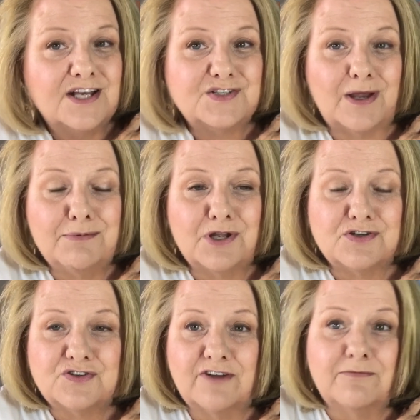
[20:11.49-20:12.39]
So I would go
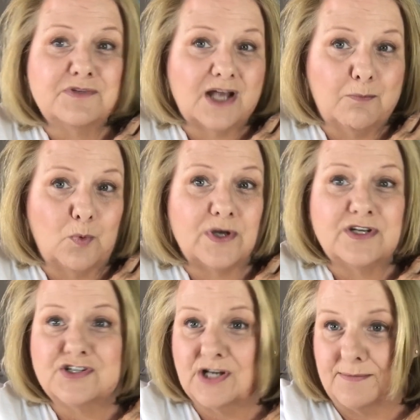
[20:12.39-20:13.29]
straight from job 1
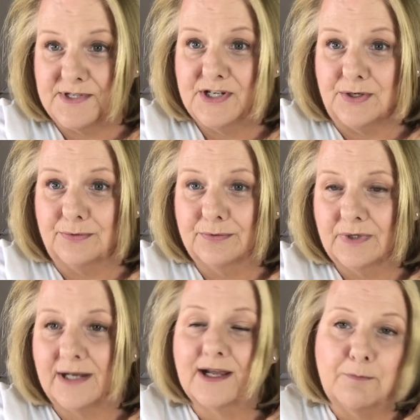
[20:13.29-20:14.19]
to job 2.
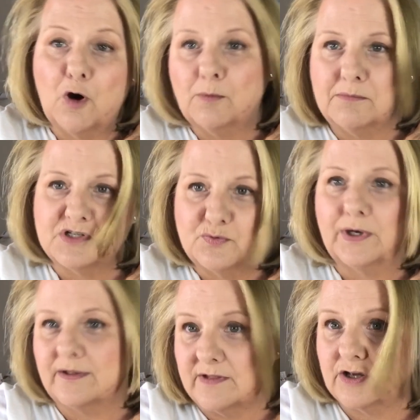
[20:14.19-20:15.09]
I'd come home in
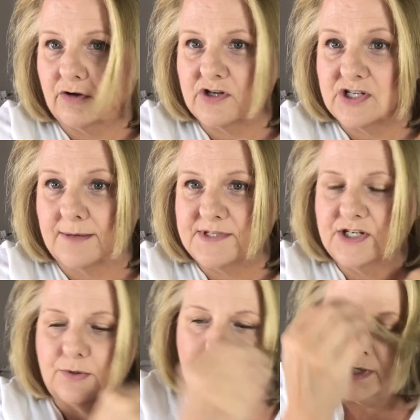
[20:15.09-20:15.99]
between and then go to job
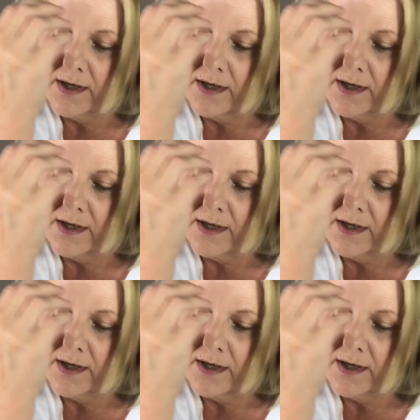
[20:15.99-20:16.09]
2.